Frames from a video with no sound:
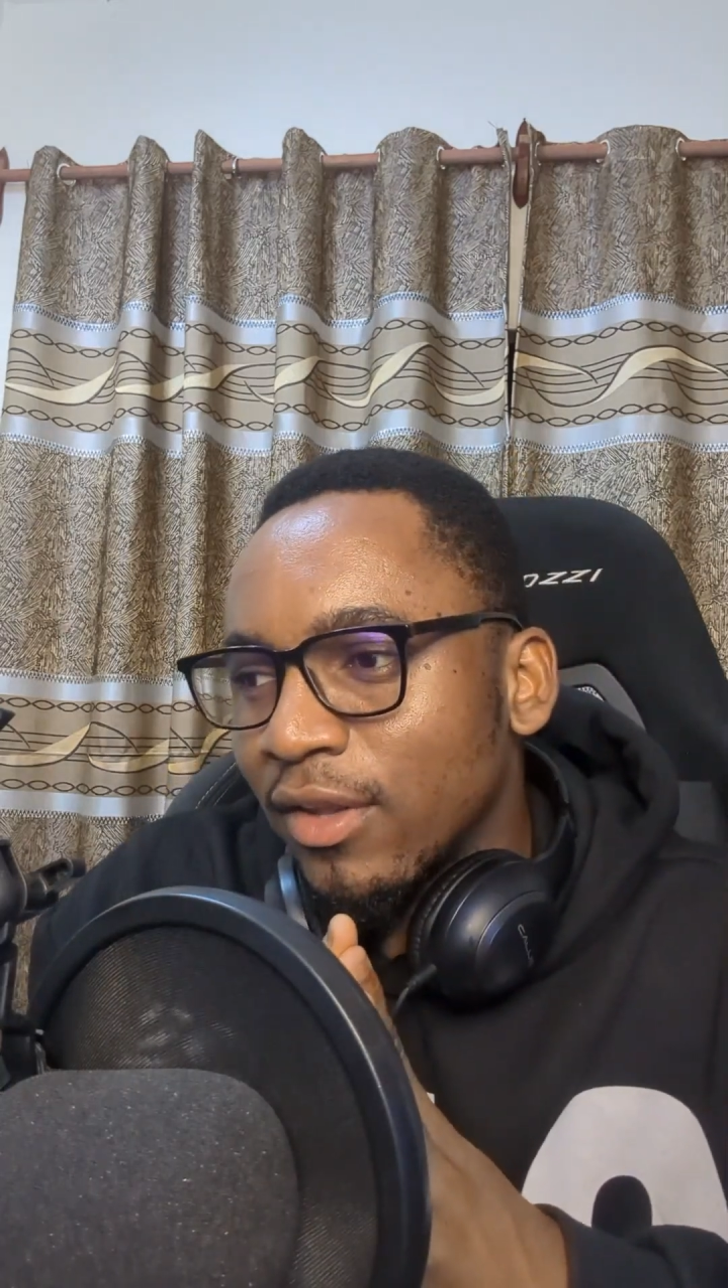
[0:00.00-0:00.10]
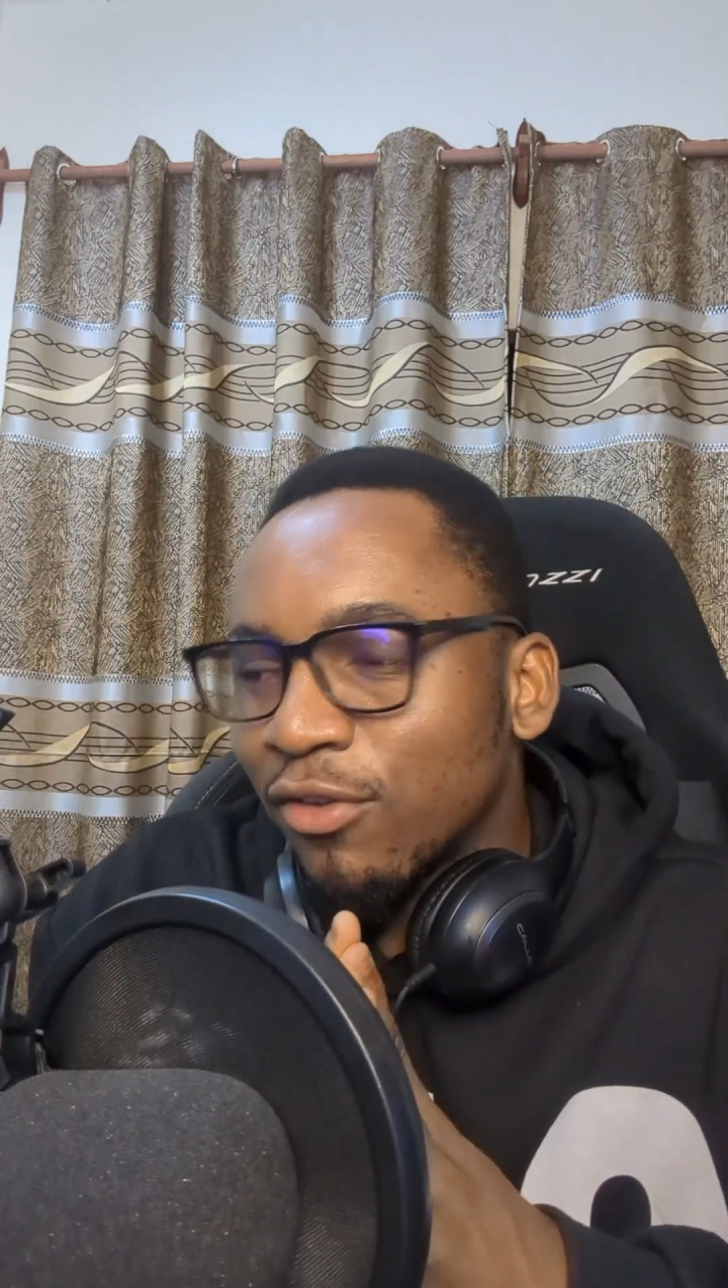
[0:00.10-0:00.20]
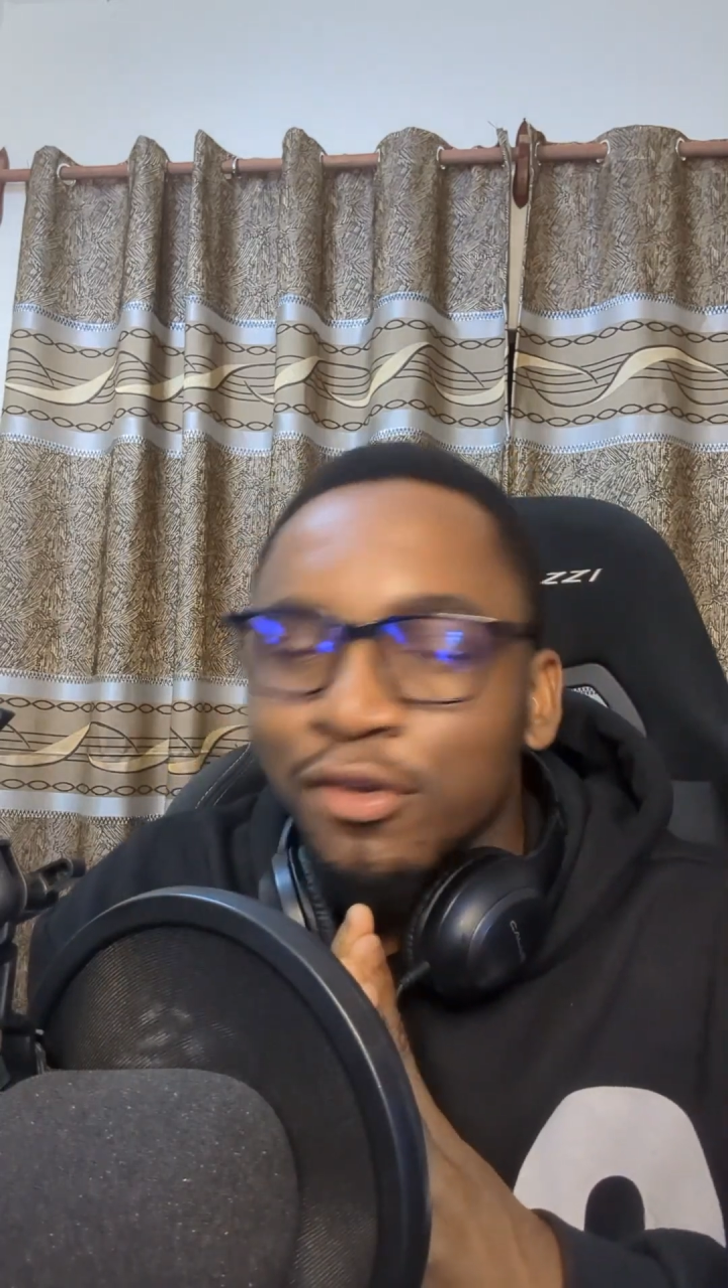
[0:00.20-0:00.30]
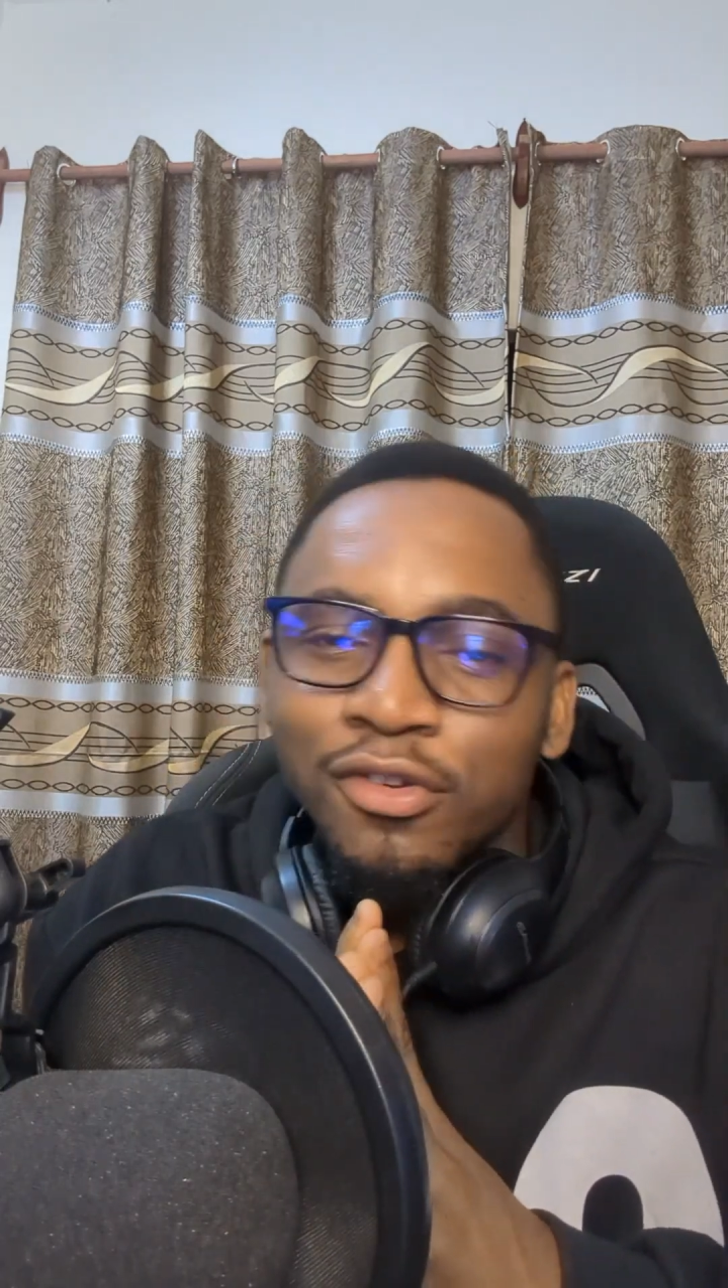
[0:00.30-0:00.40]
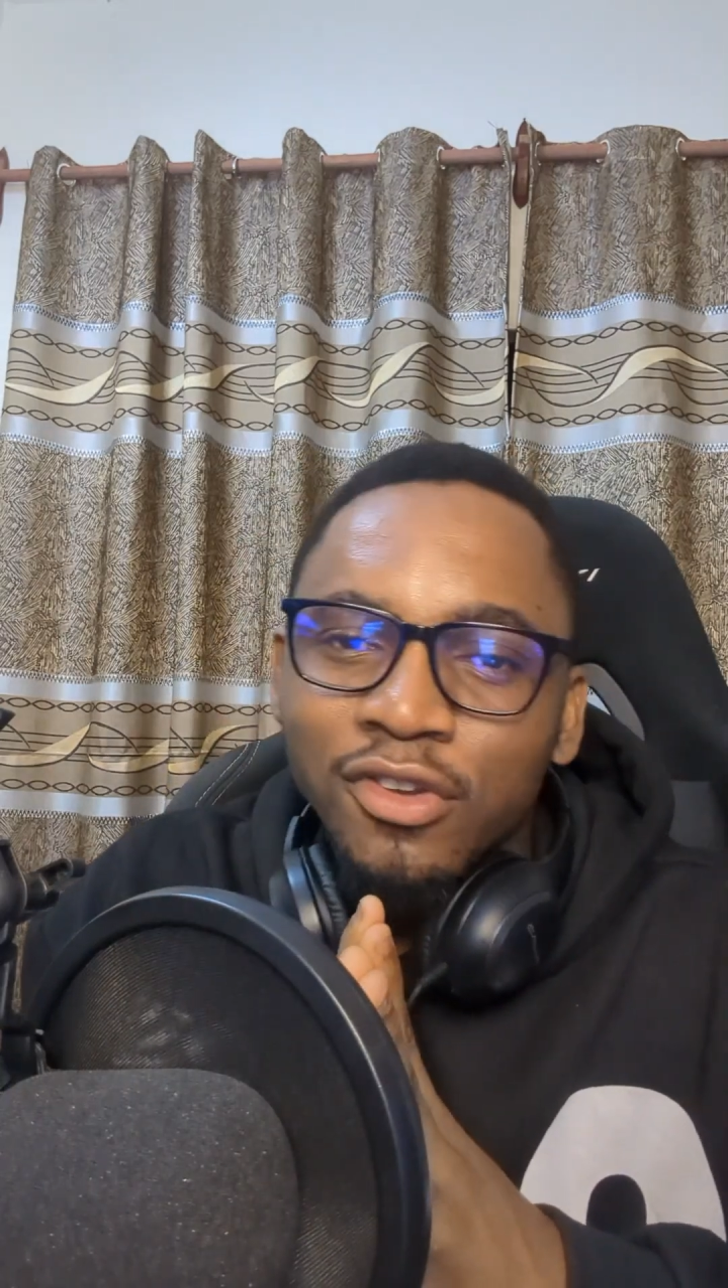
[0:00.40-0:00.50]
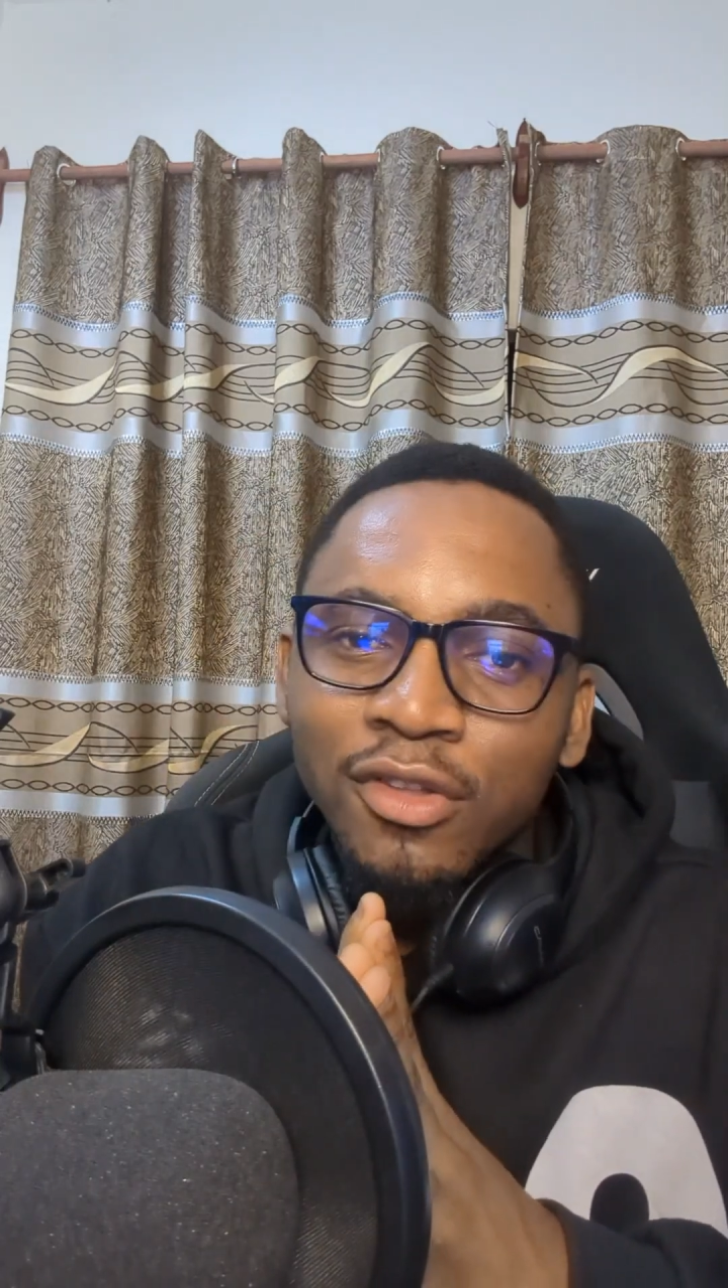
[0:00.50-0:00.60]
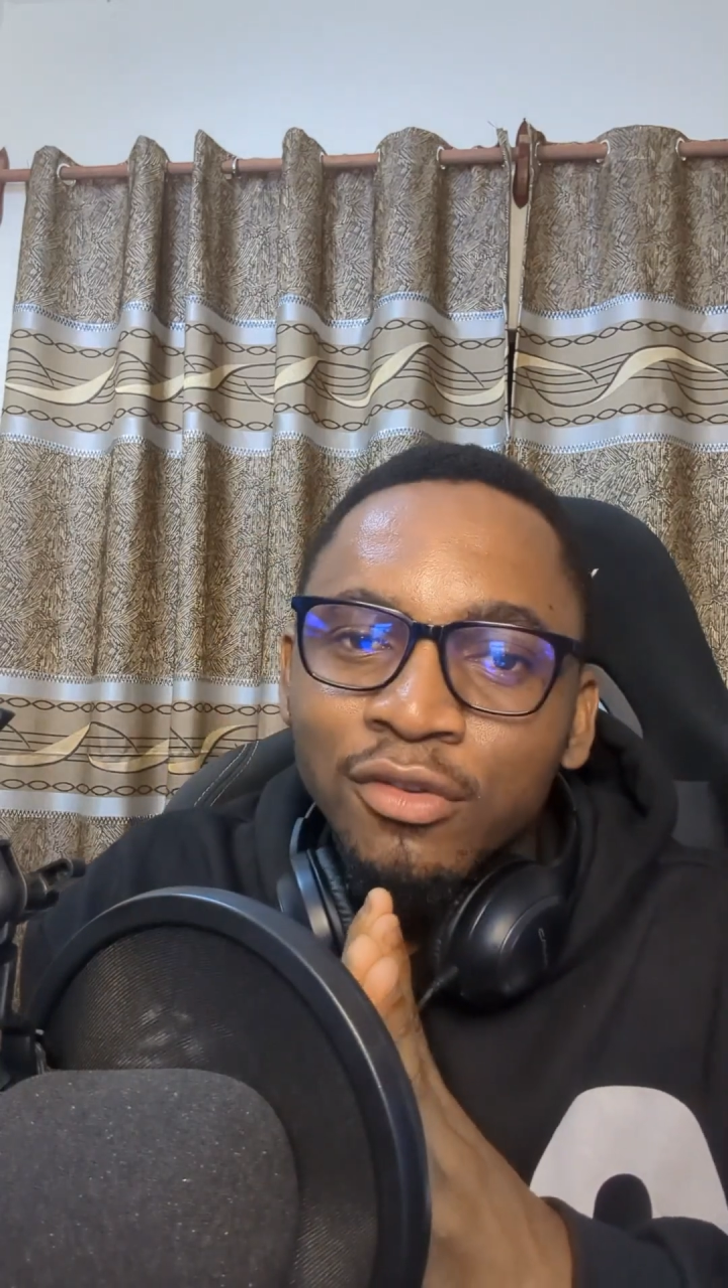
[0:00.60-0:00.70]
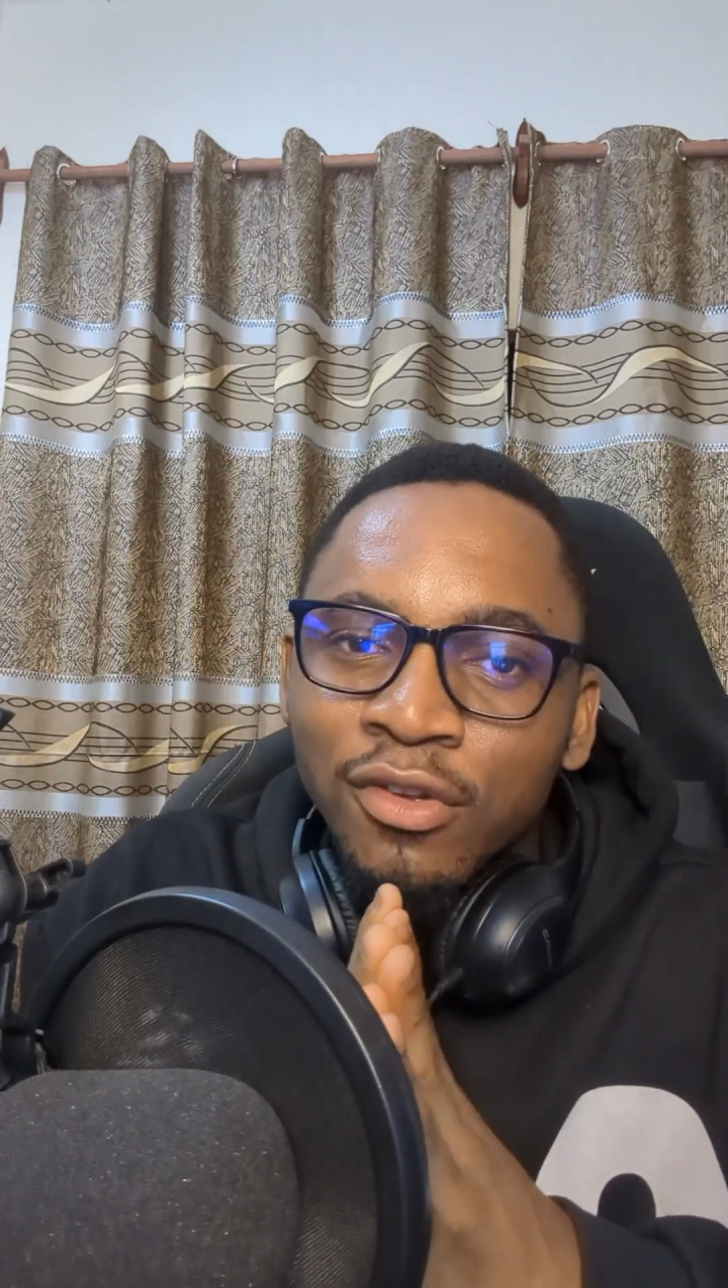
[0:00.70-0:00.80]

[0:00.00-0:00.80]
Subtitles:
solution